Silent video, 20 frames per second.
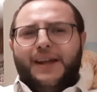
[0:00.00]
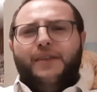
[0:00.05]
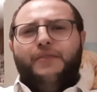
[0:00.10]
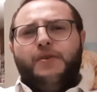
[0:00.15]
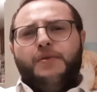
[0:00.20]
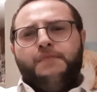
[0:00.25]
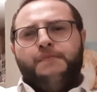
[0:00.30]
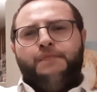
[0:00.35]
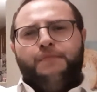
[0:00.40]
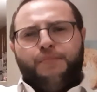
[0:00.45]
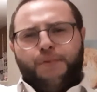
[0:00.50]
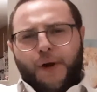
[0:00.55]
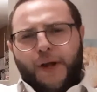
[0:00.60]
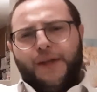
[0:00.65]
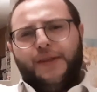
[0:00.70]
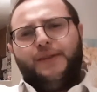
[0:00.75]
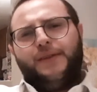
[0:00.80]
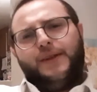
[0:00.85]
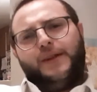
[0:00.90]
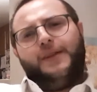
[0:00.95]
of
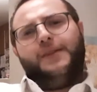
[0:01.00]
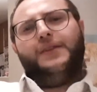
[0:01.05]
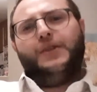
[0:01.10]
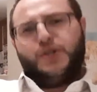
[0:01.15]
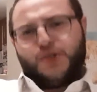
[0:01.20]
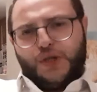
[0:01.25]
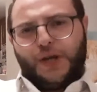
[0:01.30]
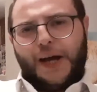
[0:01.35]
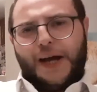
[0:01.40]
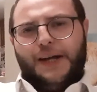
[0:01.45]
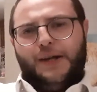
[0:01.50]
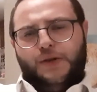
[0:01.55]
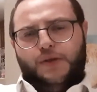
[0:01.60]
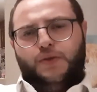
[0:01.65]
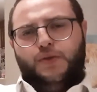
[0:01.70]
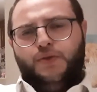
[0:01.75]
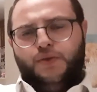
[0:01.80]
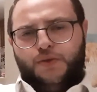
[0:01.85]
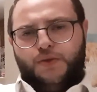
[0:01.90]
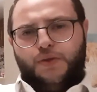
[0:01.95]
embracing the
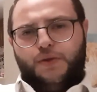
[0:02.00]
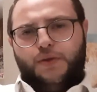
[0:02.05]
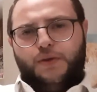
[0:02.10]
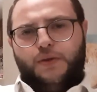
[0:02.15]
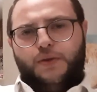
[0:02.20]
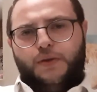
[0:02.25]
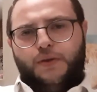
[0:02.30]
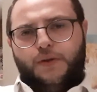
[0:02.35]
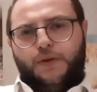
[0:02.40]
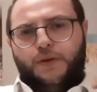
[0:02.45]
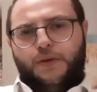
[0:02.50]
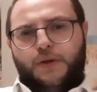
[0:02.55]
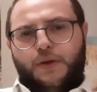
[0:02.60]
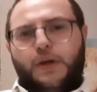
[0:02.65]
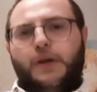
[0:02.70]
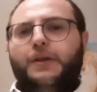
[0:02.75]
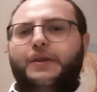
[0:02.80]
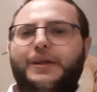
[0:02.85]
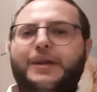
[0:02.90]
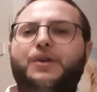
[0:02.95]
challenge,
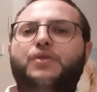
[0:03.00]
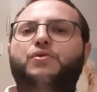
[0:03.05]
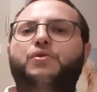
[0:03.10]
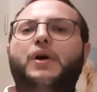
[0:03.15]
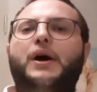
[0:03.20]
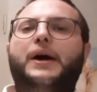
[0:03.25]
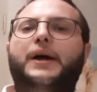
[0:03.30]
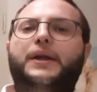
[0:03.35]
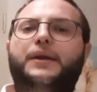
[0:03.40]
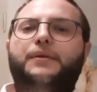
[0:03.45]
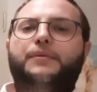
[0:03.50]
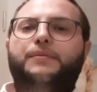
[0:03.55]
they cried.